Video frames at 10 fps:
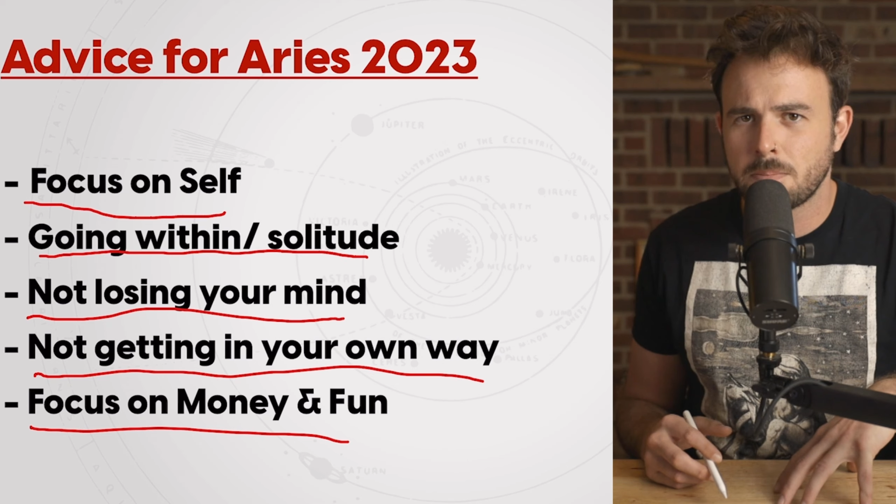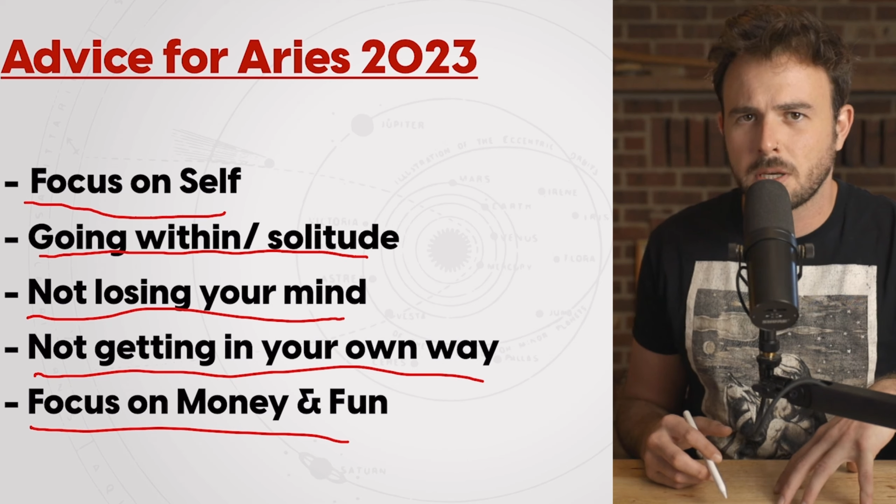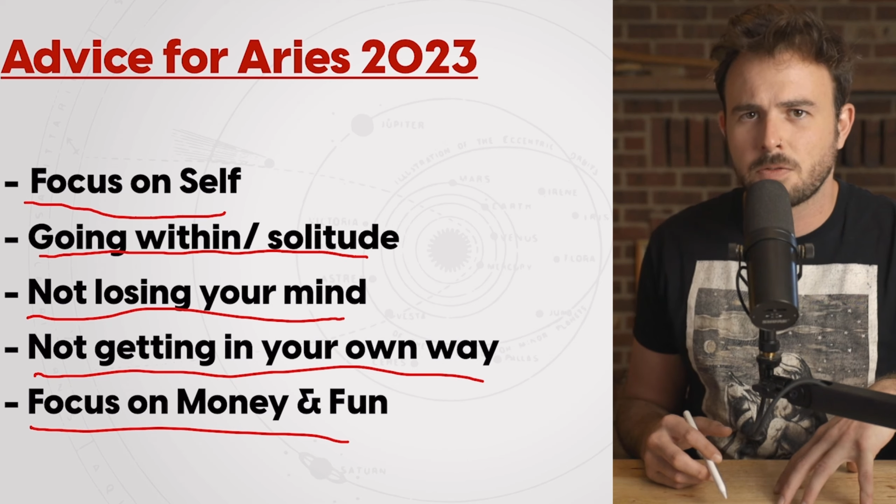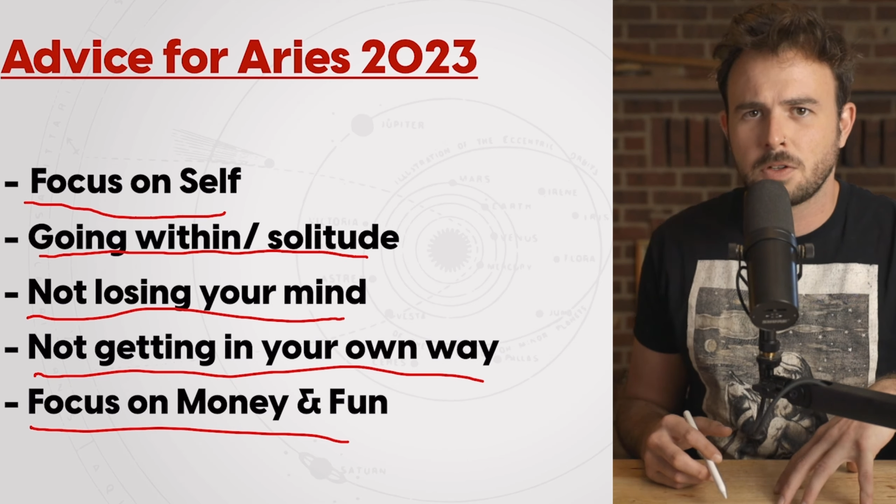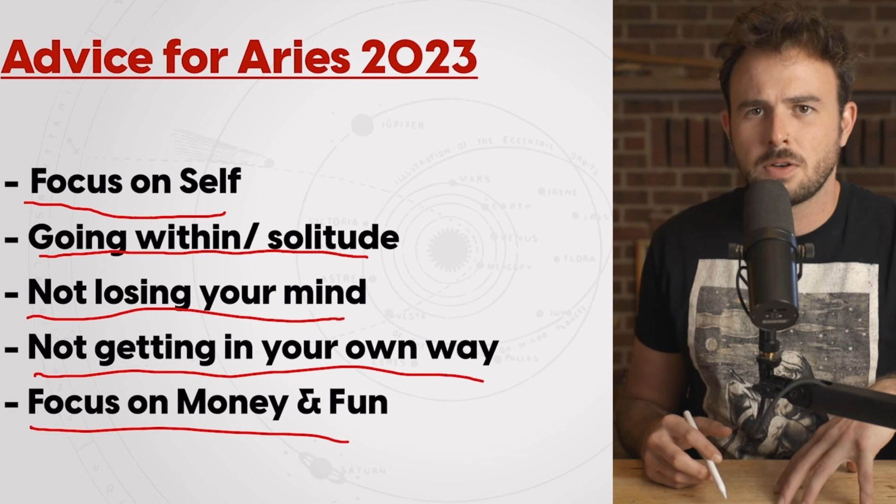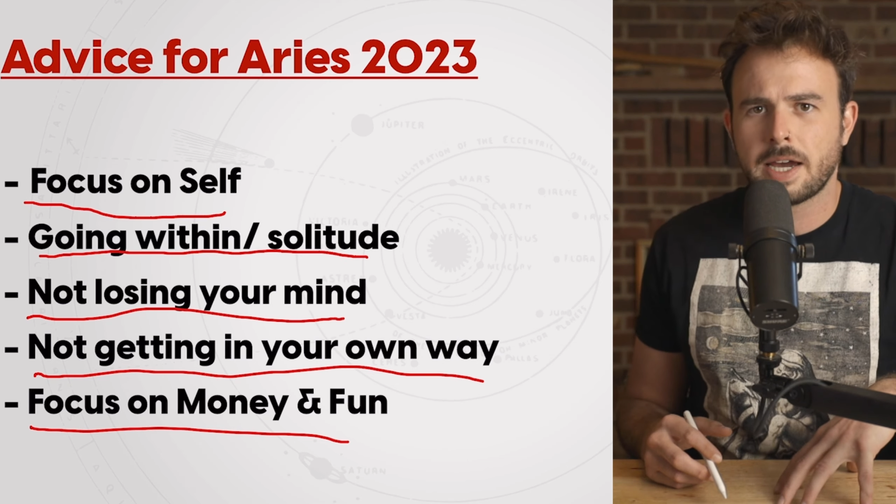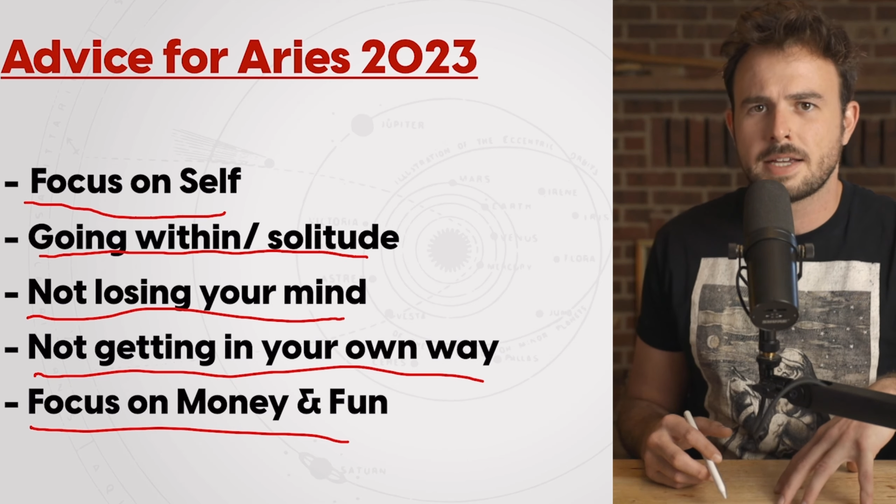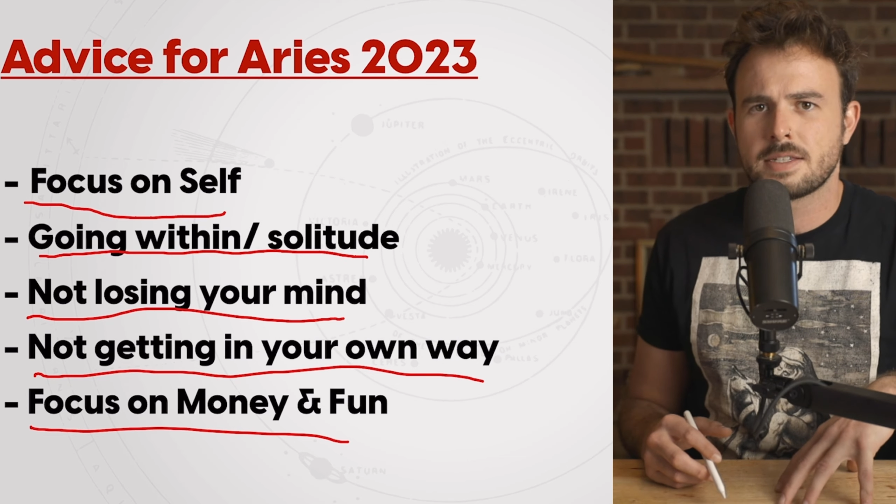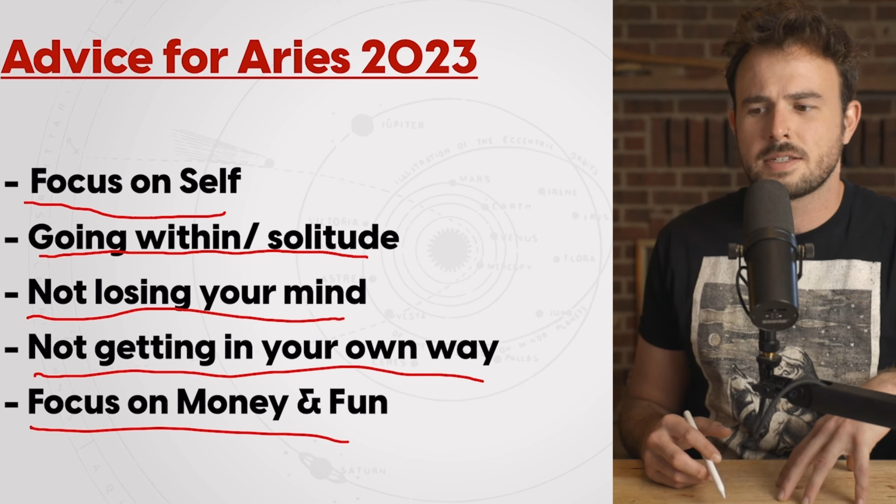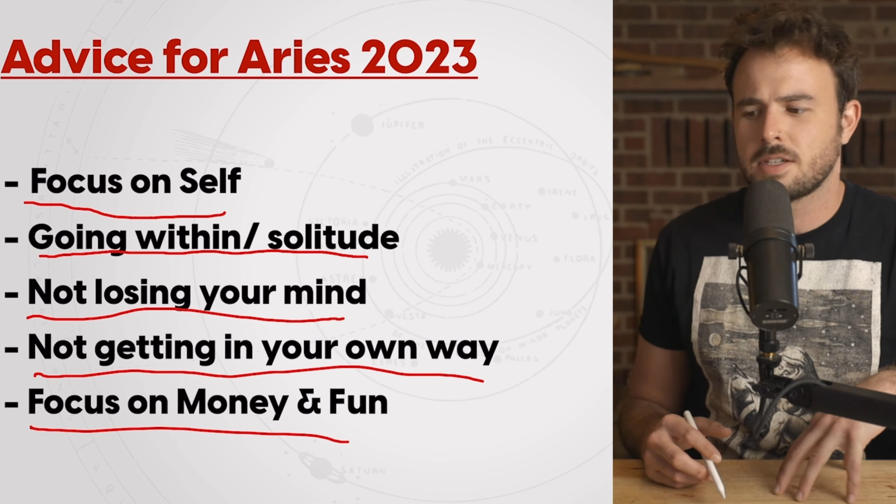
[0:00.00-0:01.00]
big for you
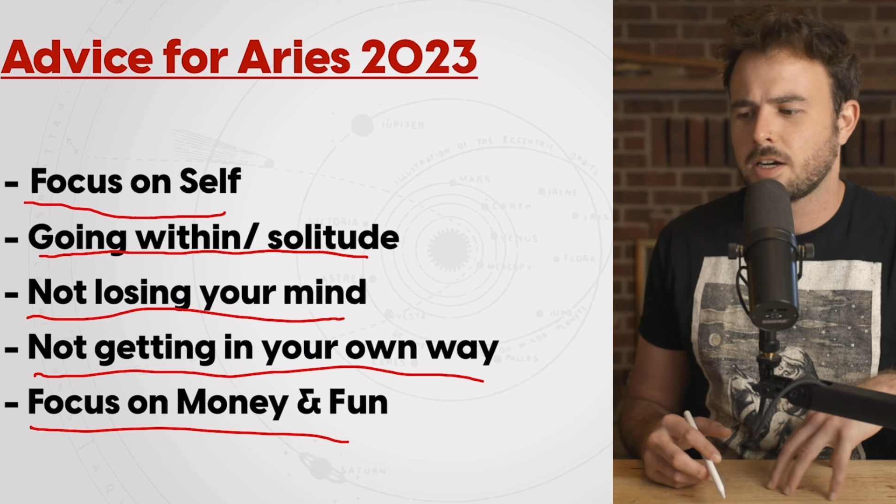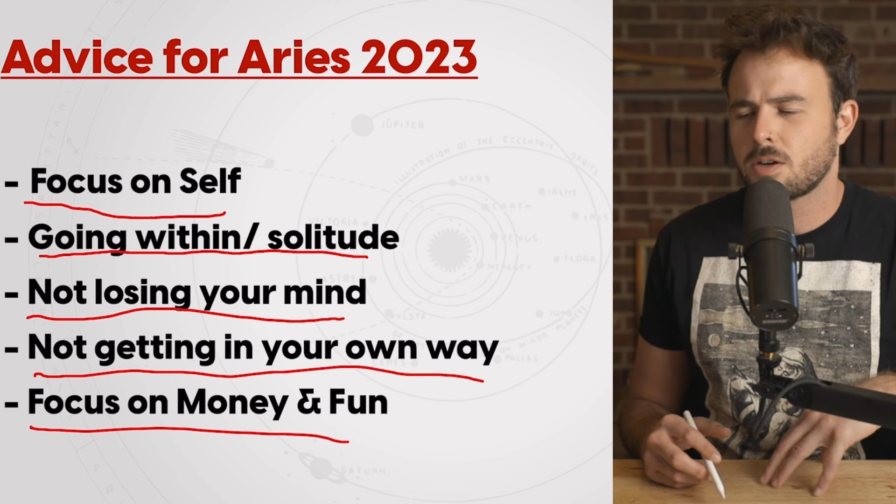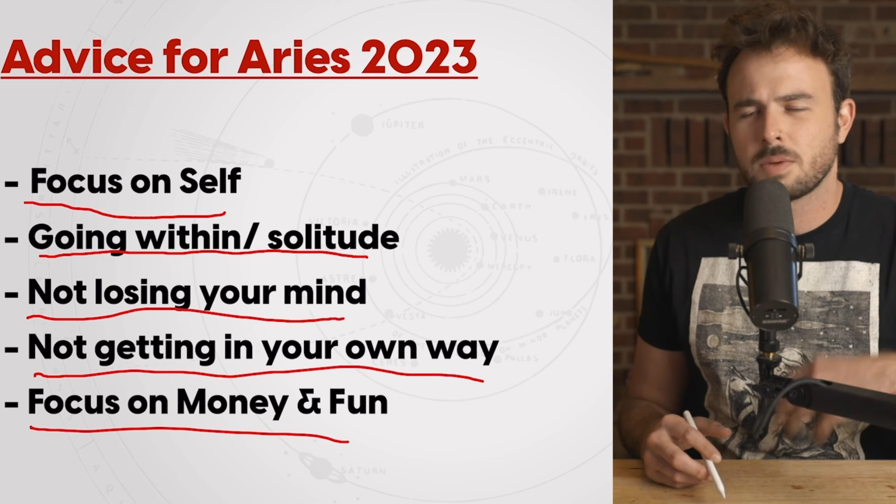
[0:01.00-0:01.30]
guys this year.